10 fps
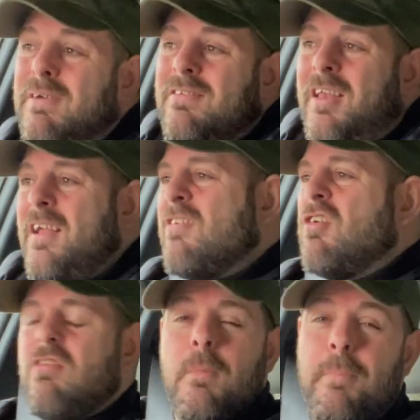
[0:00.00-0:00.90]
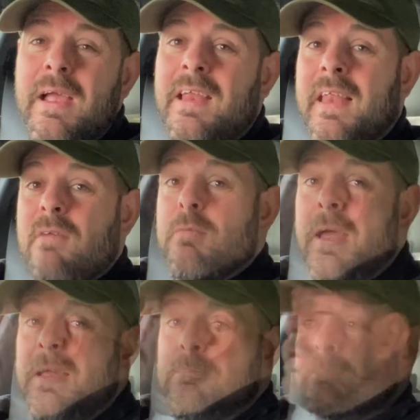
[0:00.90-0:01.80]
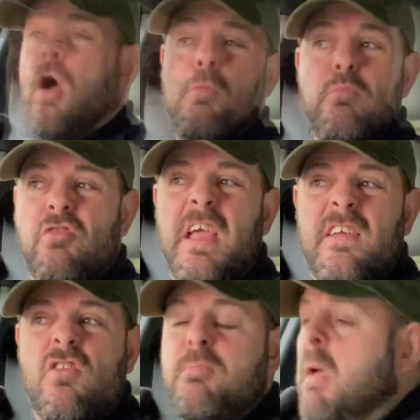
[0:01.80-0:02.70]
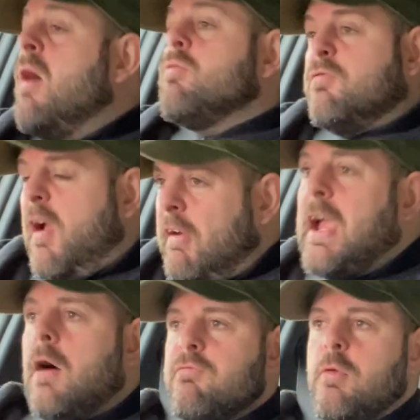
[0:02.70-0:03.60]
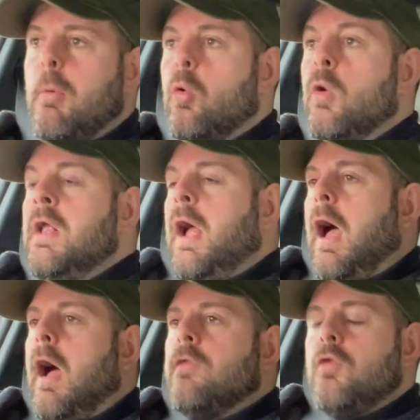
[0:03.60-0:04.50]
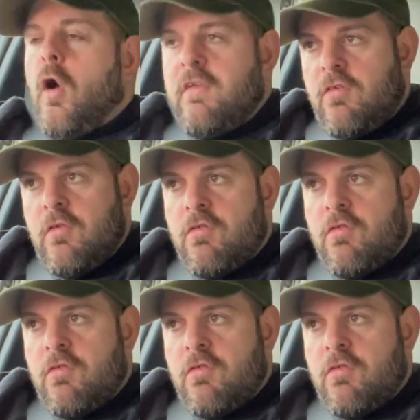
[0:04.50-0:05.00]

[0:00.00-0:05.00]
Don't know, there's just some appeal in that for me. No, seats, very comfortable, nice and